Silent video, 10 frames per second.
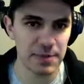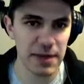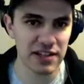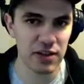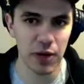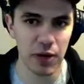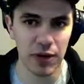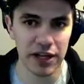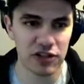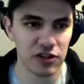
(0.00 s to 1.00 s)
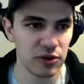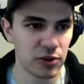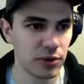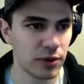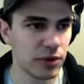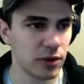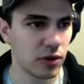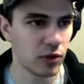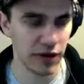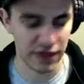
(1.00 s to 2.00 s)
basically what I want to do
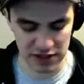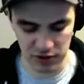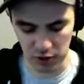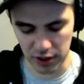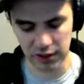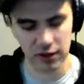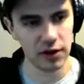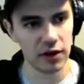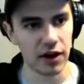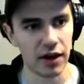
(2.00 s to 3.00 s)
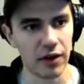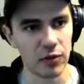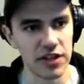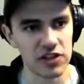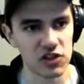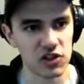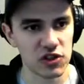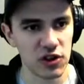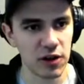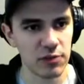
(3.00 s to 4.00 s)
with this one. We can
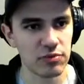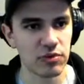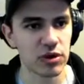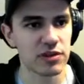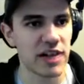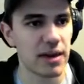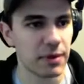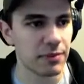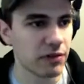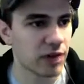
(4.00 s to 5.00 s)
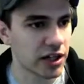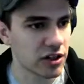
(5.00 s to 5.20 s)
start prototyping by running